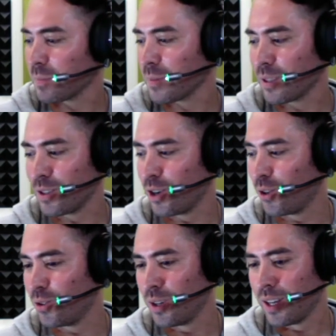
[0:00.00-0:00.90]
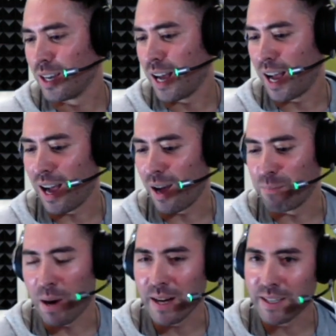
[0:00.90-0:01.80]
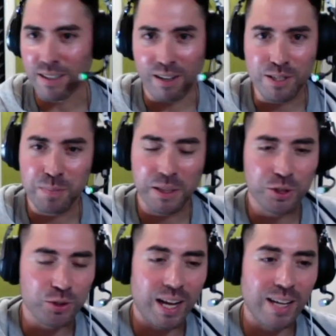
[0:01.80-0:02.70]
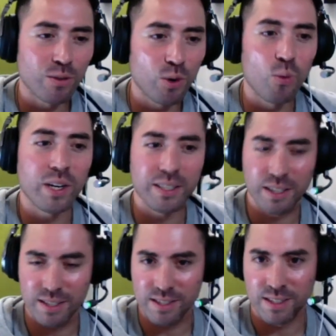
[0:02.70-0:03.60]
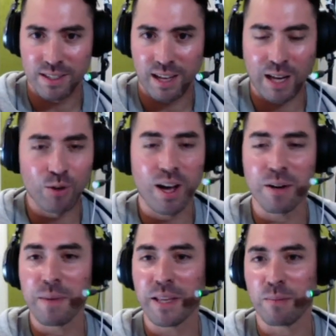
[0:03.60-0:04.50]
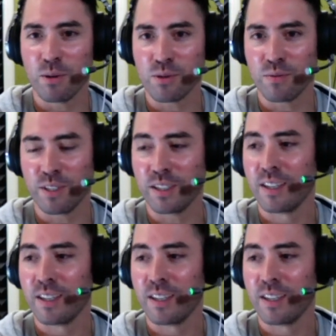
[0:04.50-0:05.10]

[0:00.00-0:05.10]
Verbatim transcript: You know, I, I bought it on special. I don't know what it does. I don't know how to make the most of it.